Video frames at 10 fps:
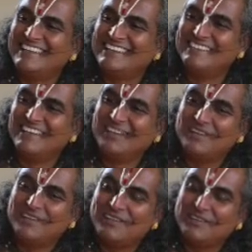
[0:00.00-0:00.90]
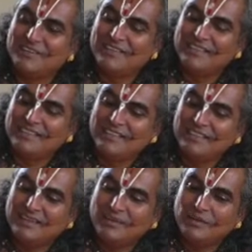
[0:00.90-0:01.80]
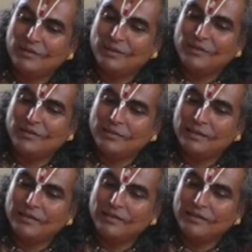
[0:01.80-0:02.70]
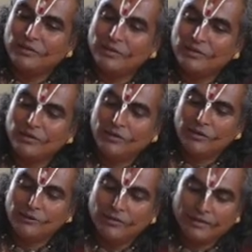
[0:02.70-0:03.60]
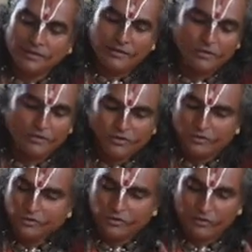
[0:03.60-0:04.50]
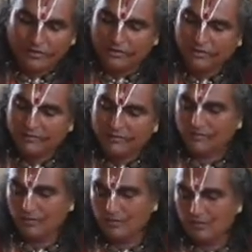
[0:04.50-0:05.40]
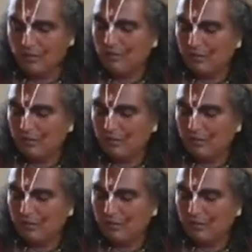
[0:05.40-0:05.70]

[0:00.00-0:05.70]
so you see, when you're bhakti, when you are in bhakti, you just do it. You know, you don't